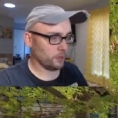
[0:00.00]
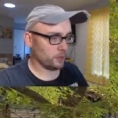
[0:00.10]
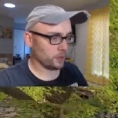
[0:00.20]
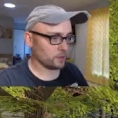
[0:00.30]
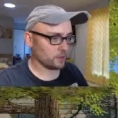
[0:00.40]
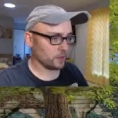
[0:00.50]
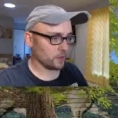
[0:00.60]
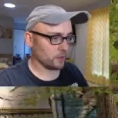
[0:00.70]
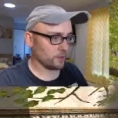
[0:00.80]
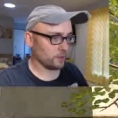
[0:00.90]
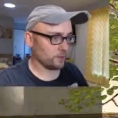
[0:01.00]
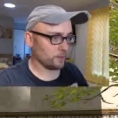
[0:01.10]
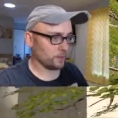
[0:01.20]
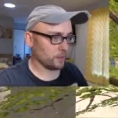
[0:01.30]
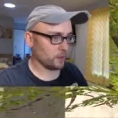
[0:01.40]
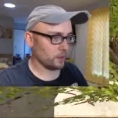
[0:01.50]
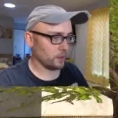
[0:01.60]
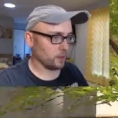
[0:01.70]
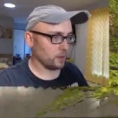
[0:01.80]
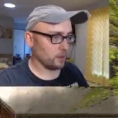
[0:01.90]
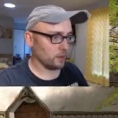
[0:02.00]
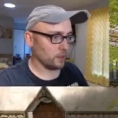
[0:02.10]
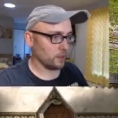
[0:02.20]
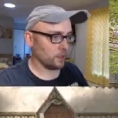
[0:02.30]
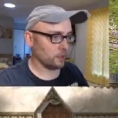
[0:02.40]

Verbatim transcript: that thing doesn't care. Uh,